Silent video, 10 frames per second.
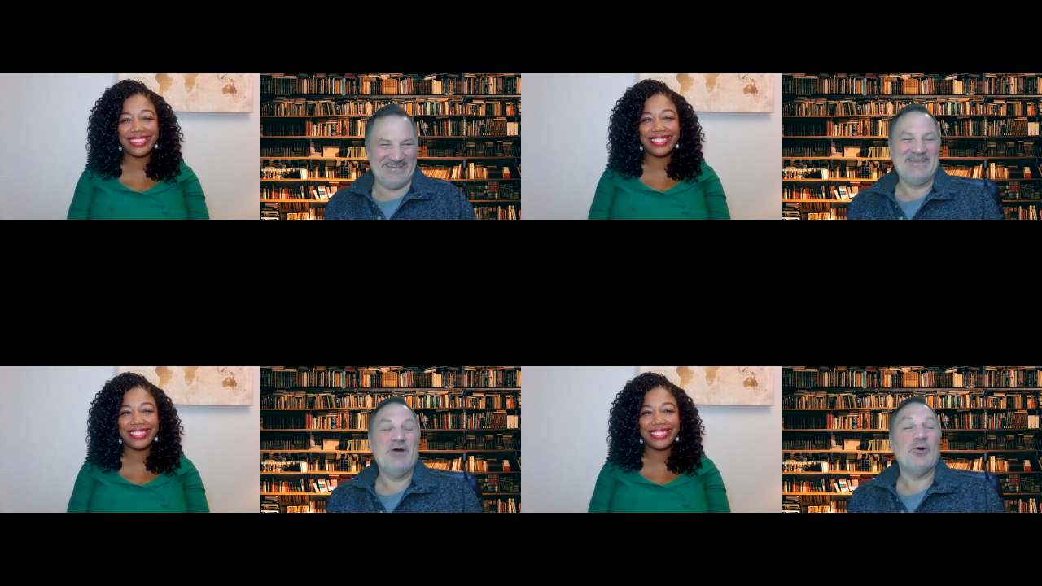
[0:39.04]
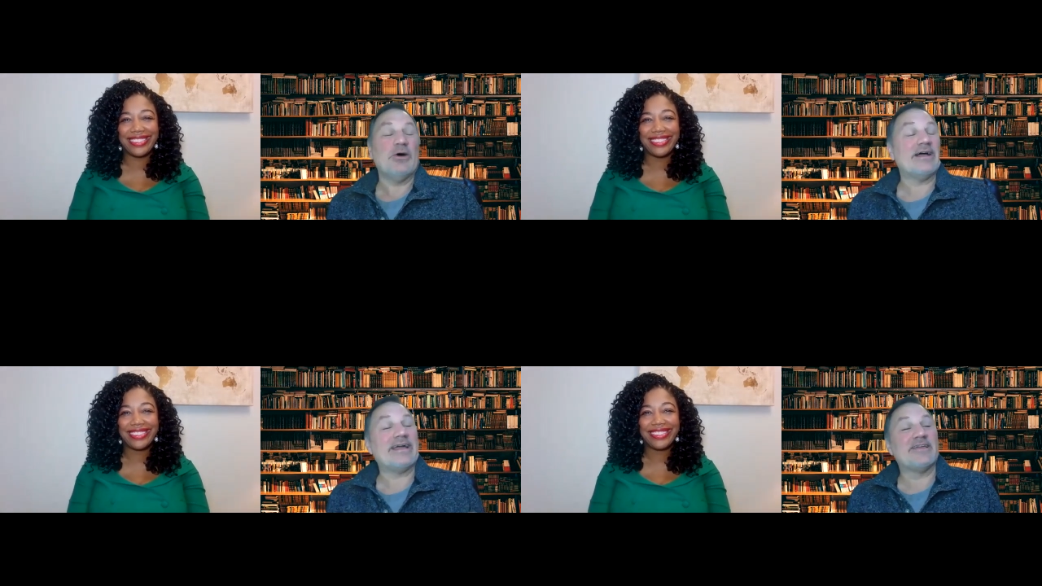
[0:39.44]
Speaker 1: Okay. Well,
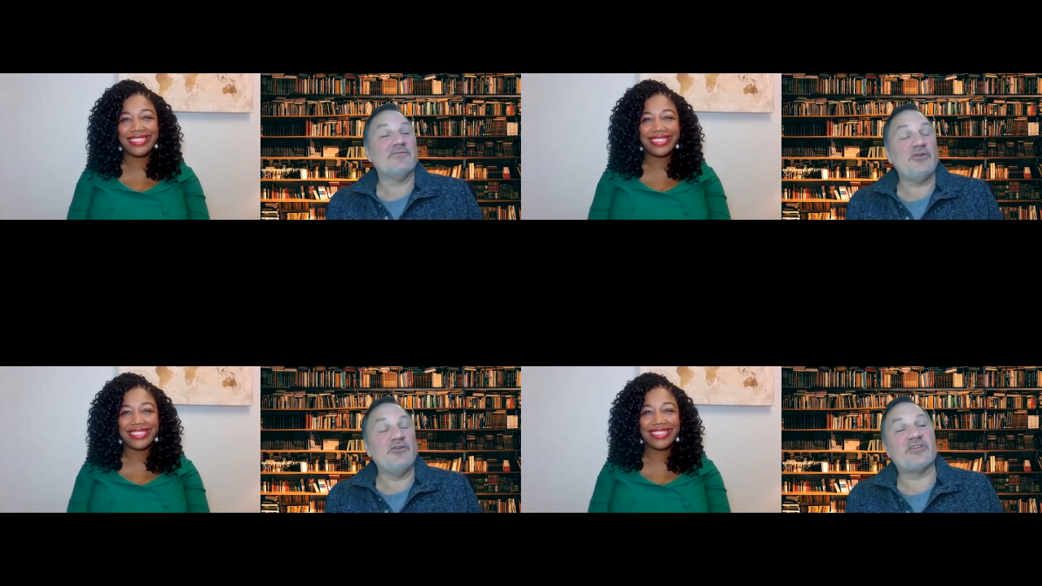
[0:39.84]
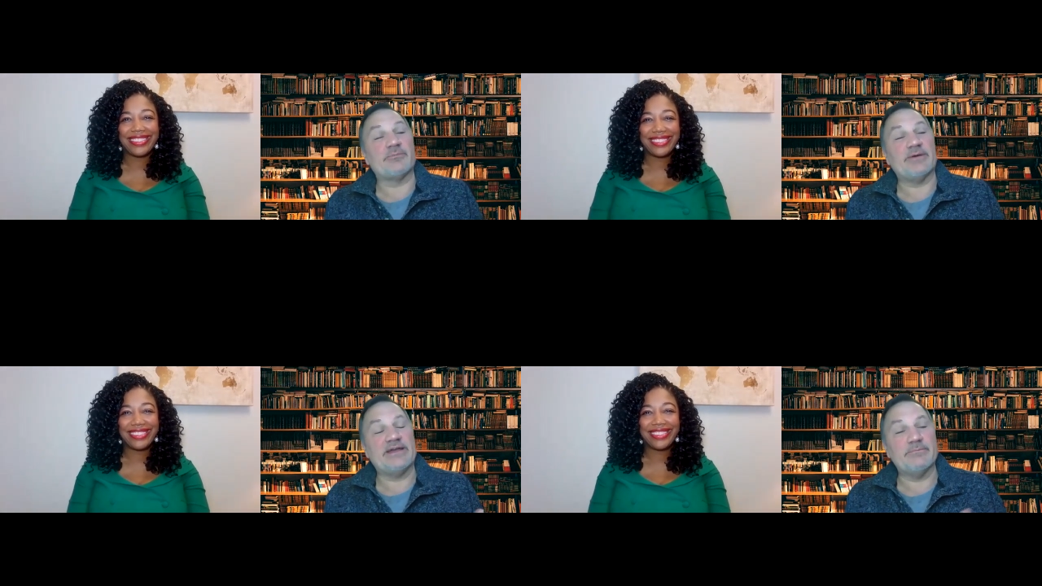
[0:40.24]
I get confused because
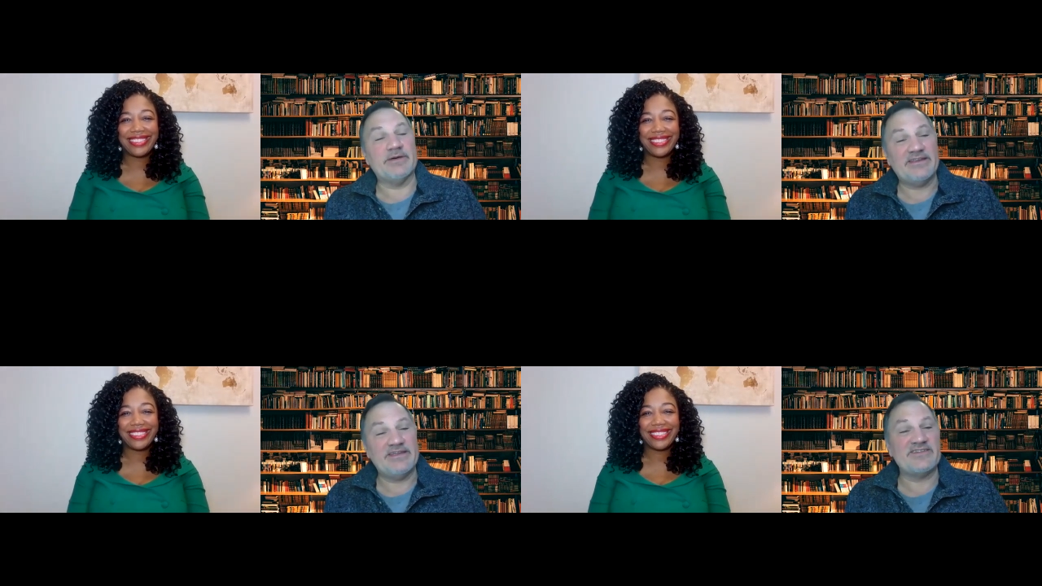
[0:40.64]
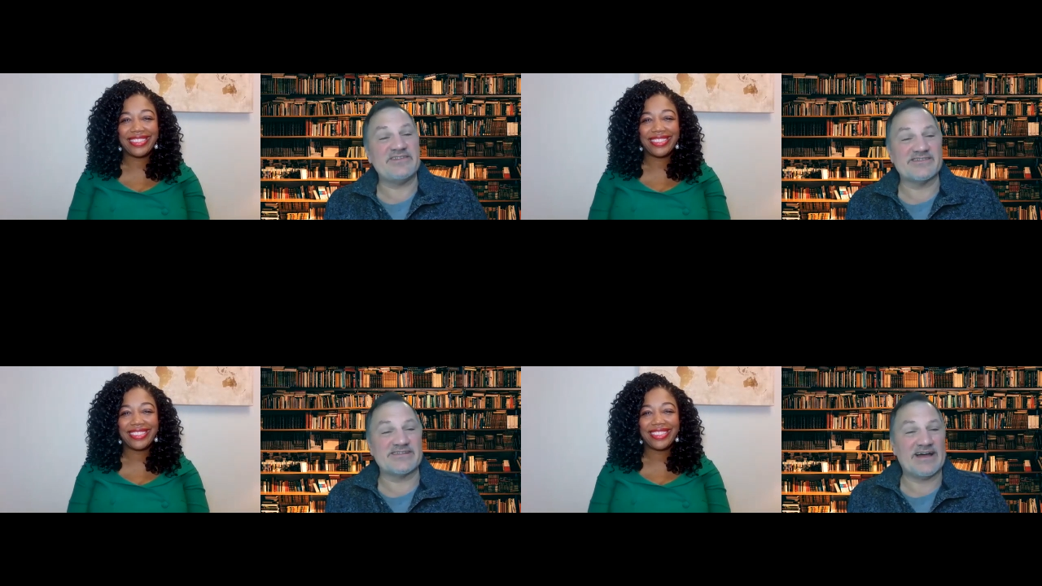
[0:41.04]
my, my niece
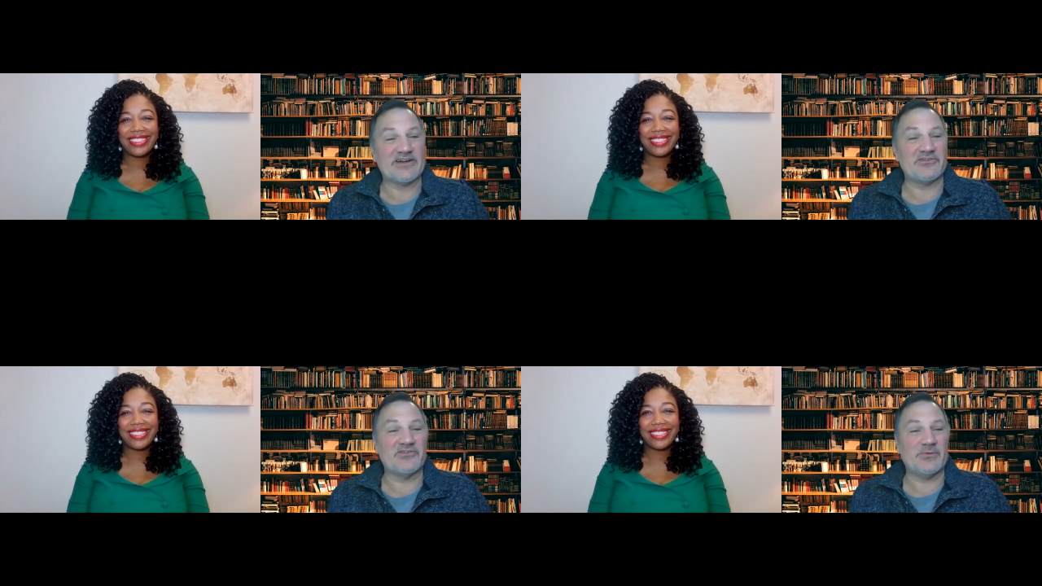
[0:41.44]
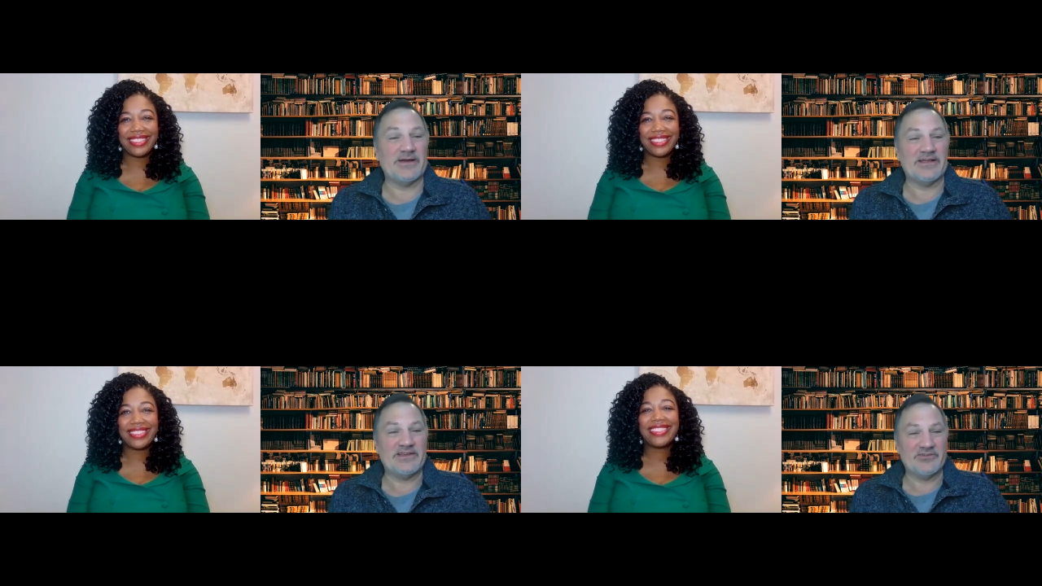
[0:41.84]
is a doctor as
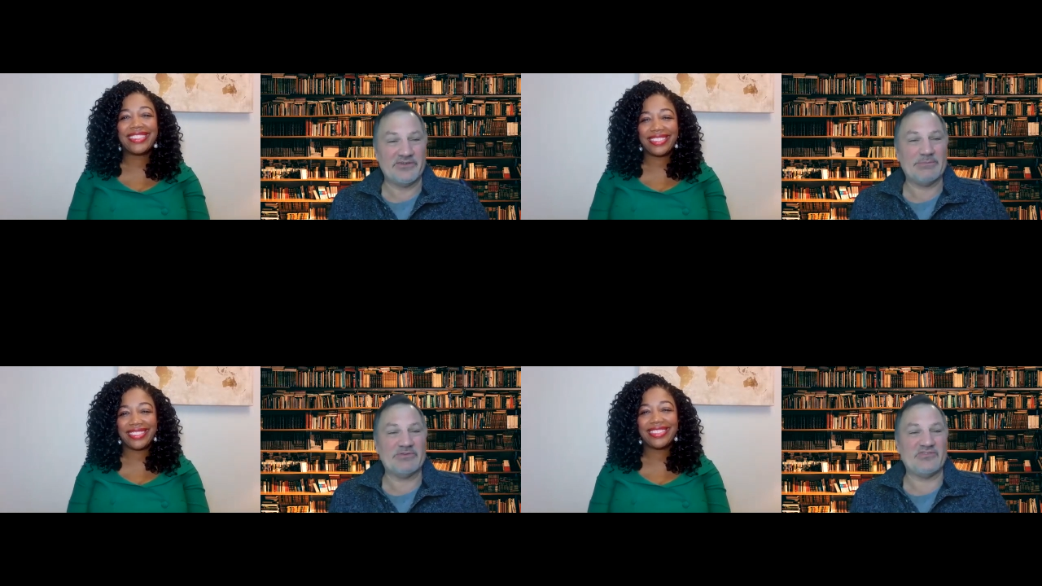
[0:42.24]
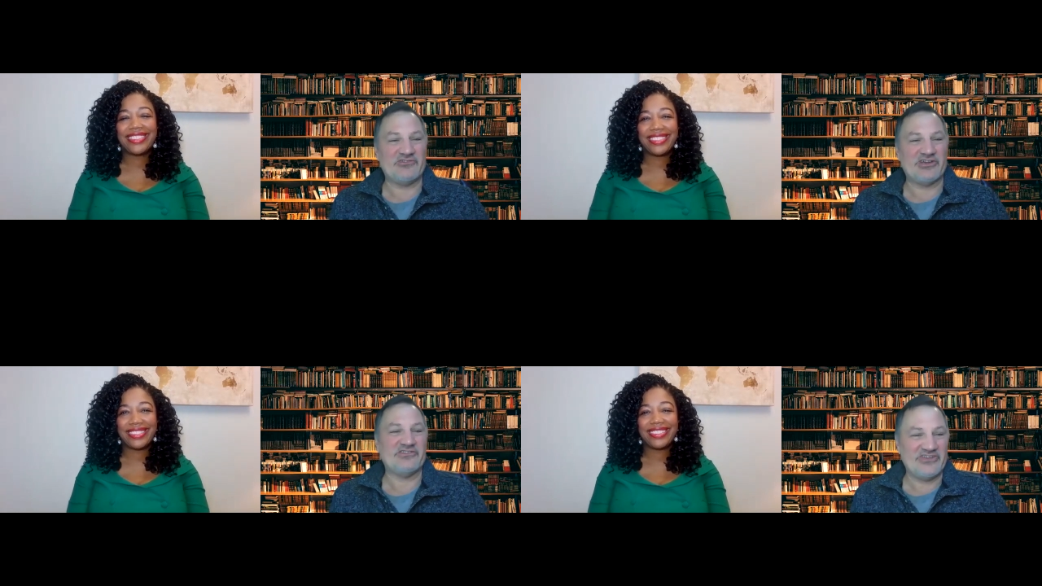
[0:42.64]
well, and her name is mm-hmm.
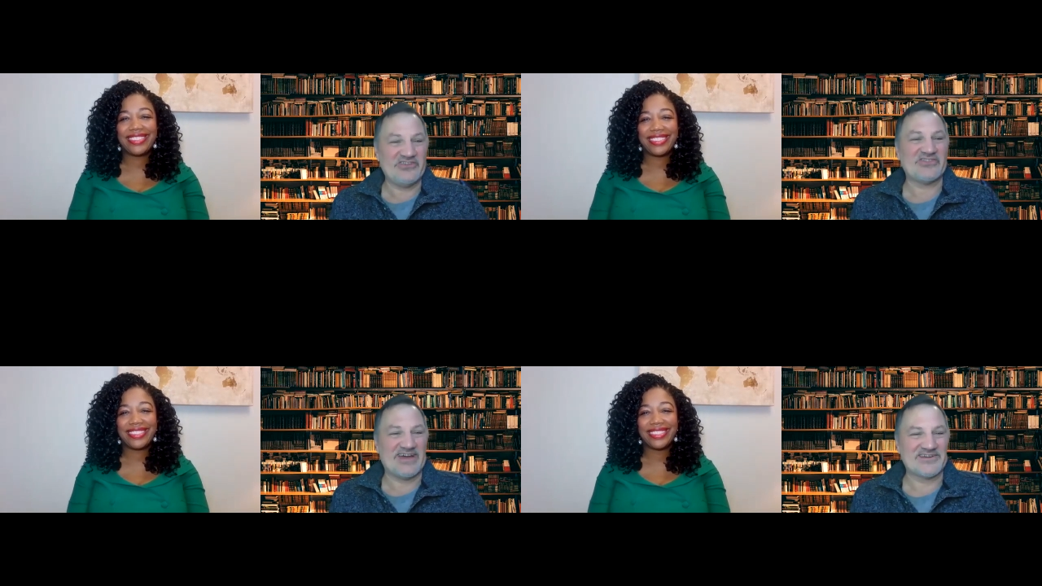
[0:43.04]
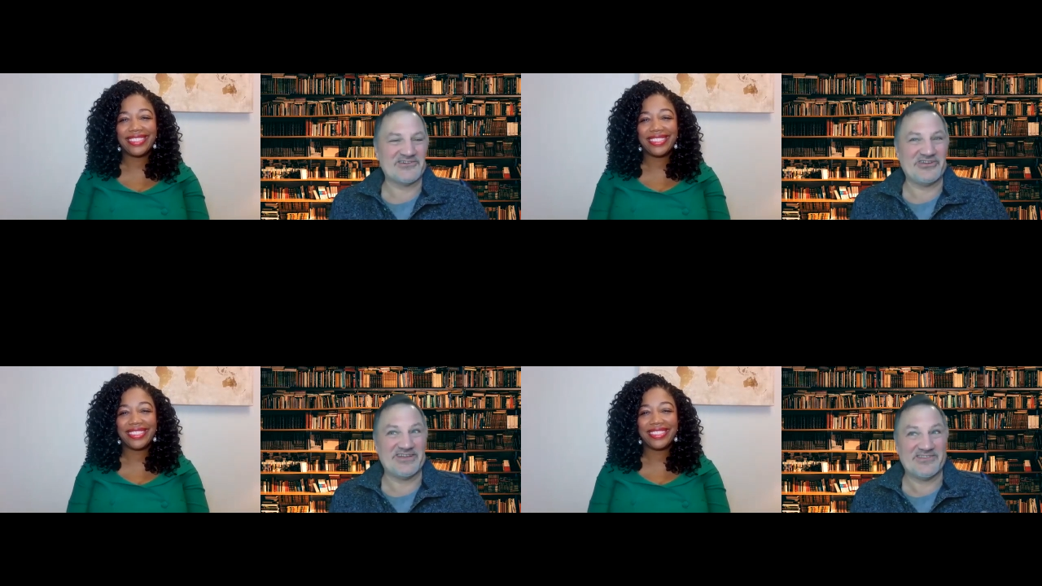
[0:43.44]
Jen. She's Dr.
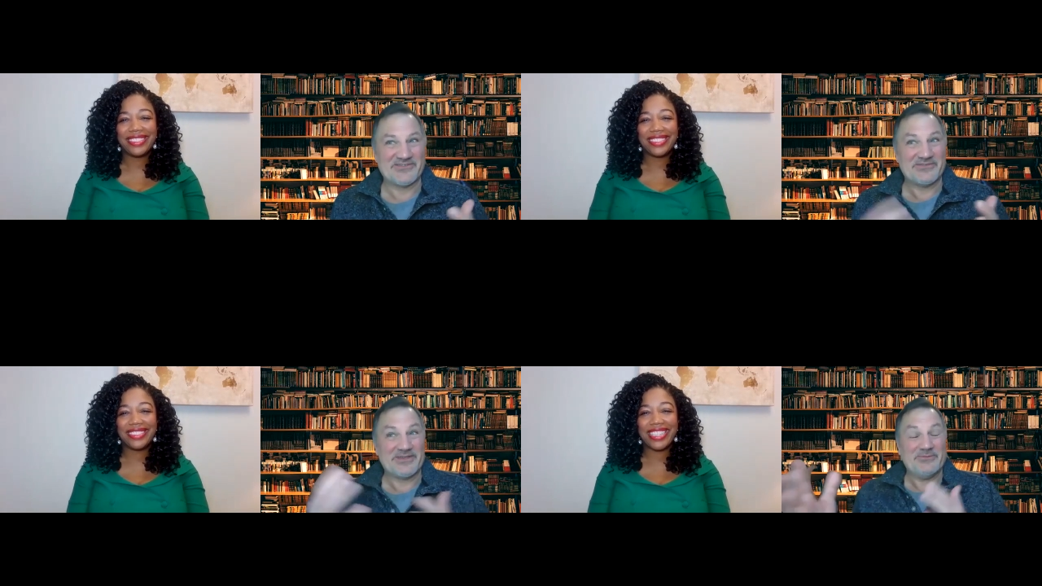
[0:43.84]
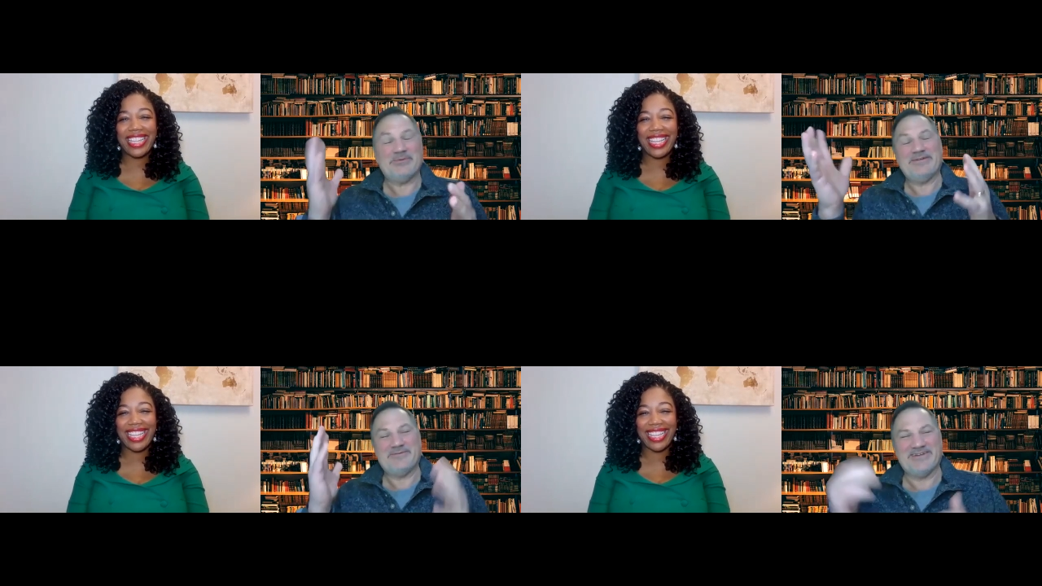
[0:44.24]
Jen. So I was like, well,
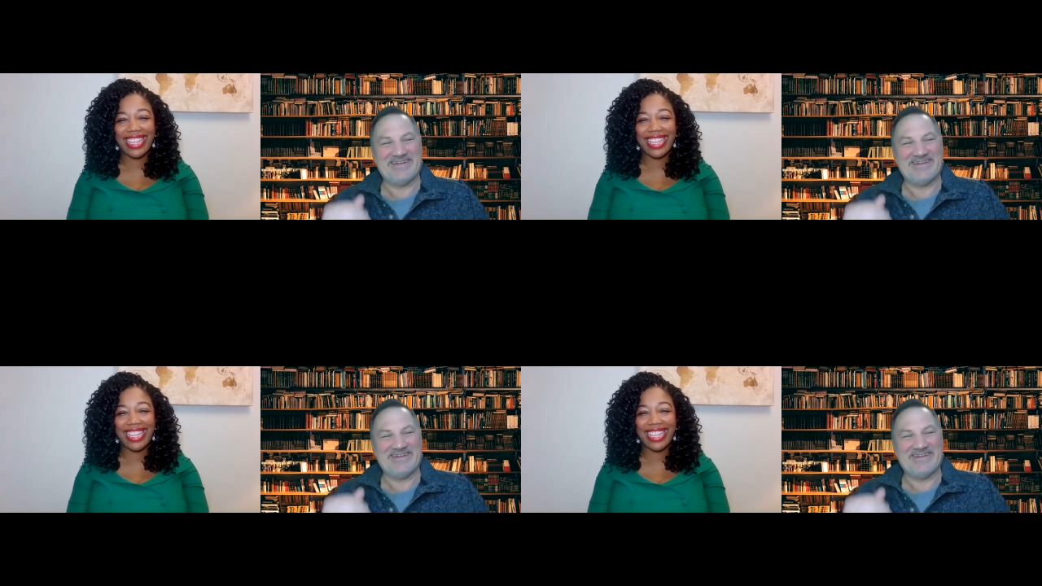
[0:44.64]
wait,